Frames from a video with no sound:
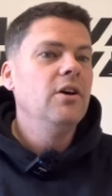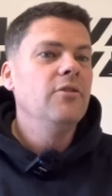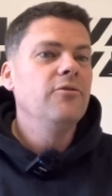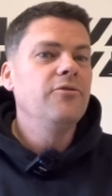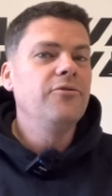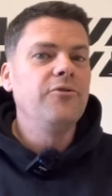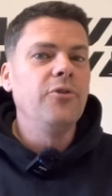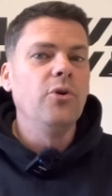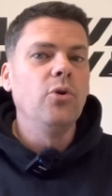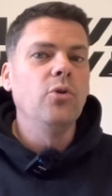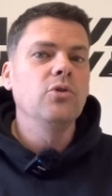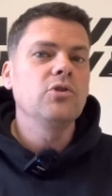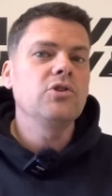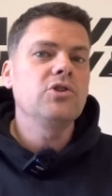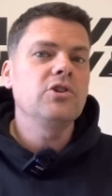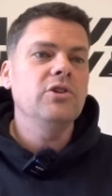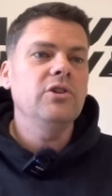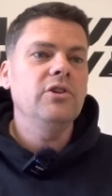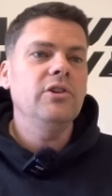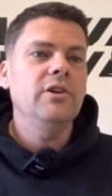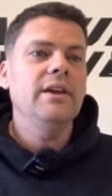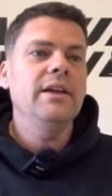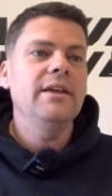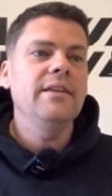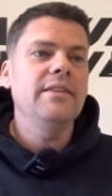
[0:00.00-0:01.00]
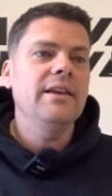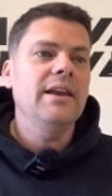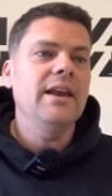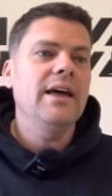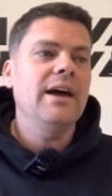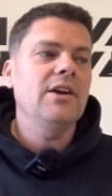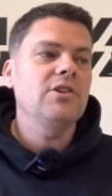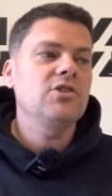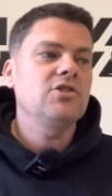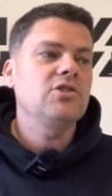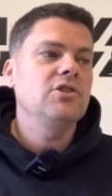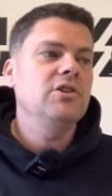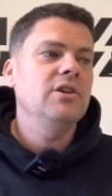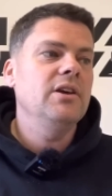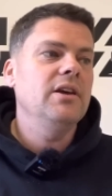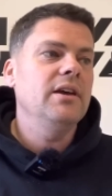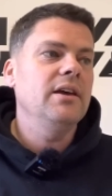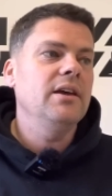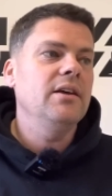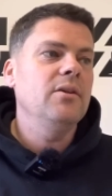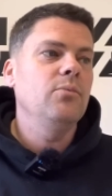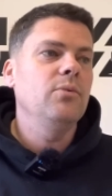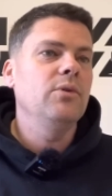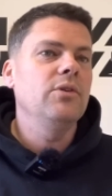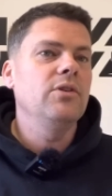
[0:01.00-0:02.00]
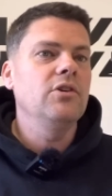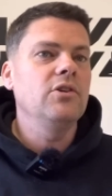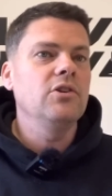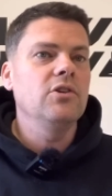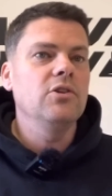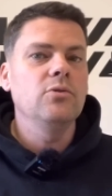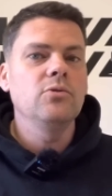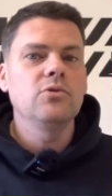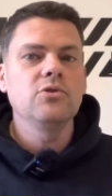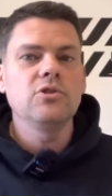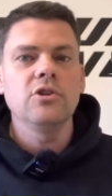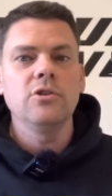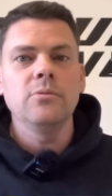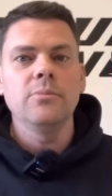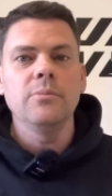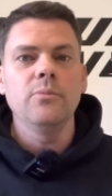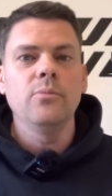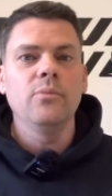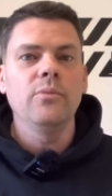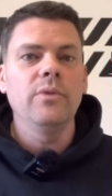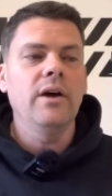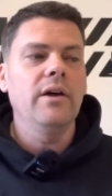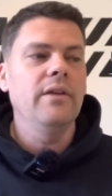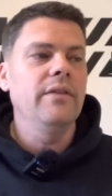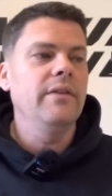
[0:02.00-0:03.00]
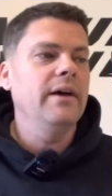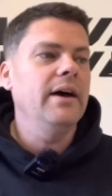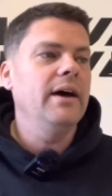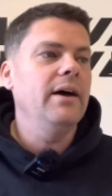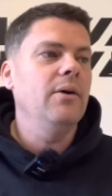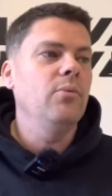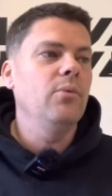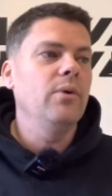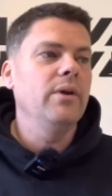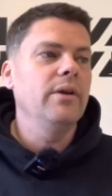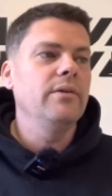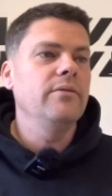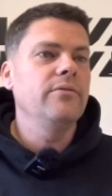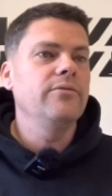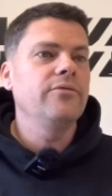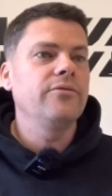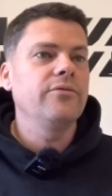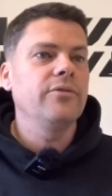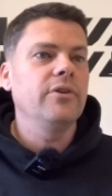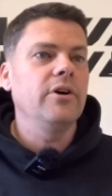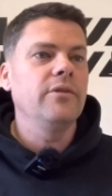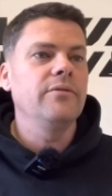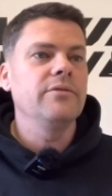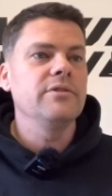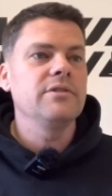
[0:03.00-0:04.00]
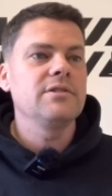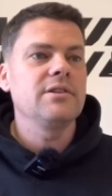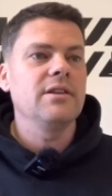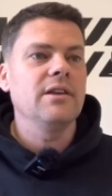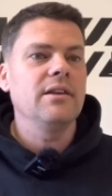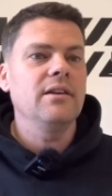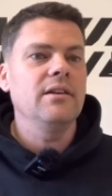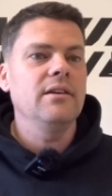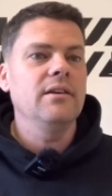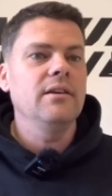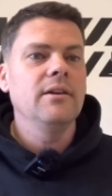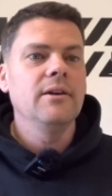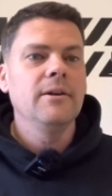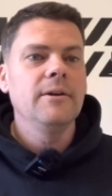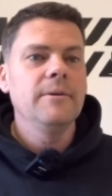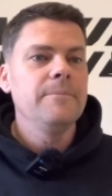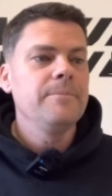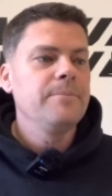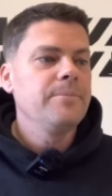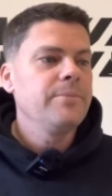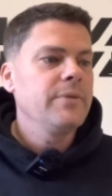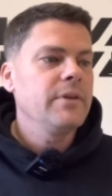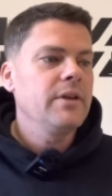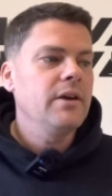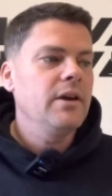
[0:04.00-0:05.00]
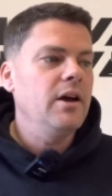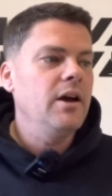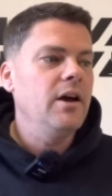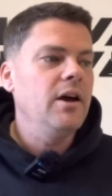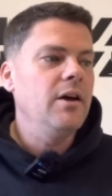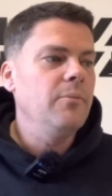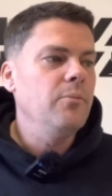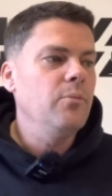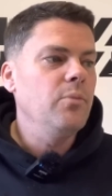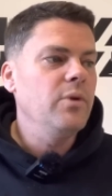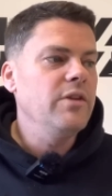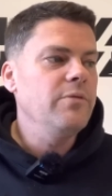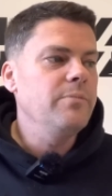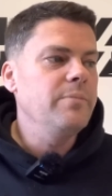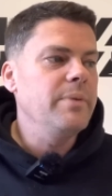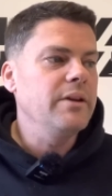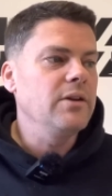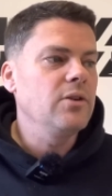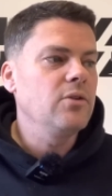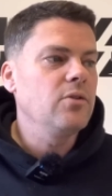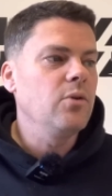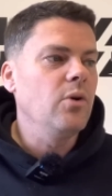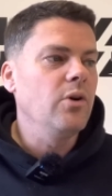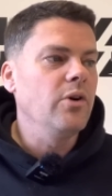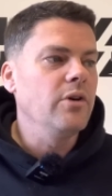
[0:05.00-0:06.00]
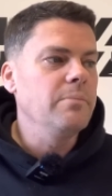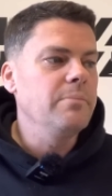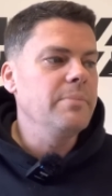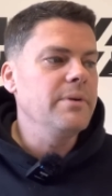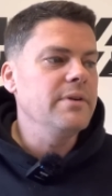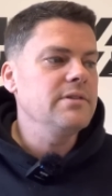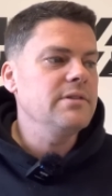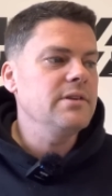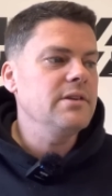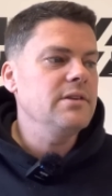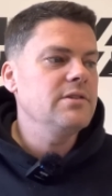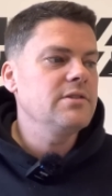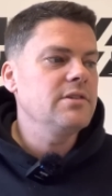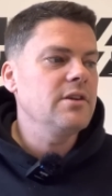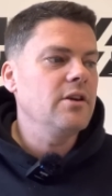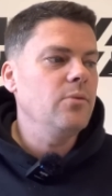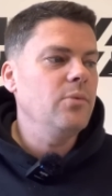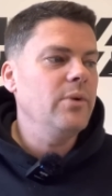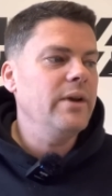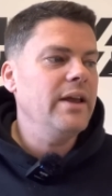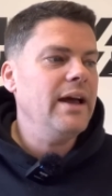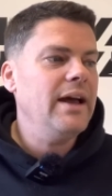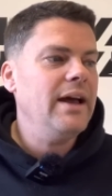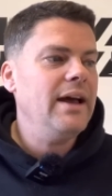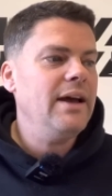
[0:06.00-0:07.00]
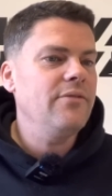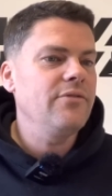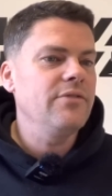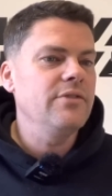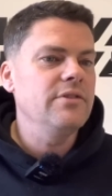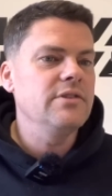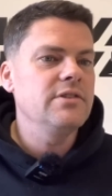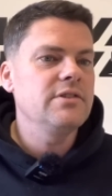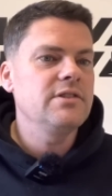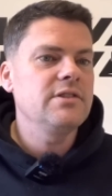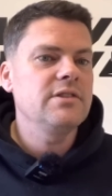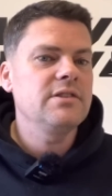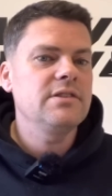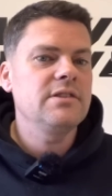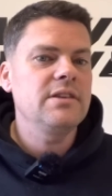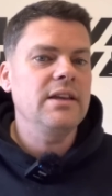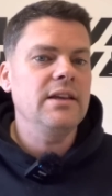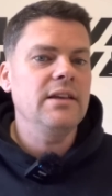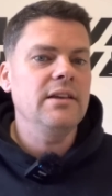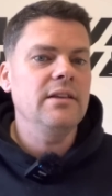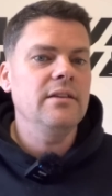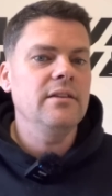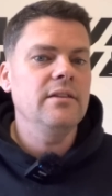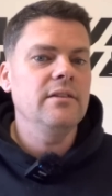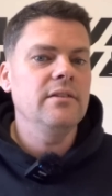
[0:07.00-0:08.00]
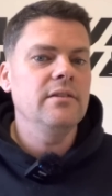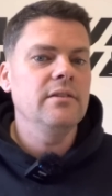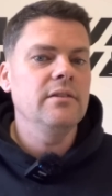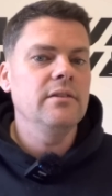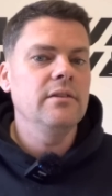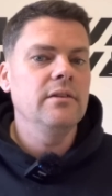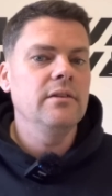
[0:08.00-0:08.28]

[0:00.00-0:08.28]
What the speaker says: fortunately, the last year with the YouTube and that, we've obviously, we've been quite busy. So we haven't seen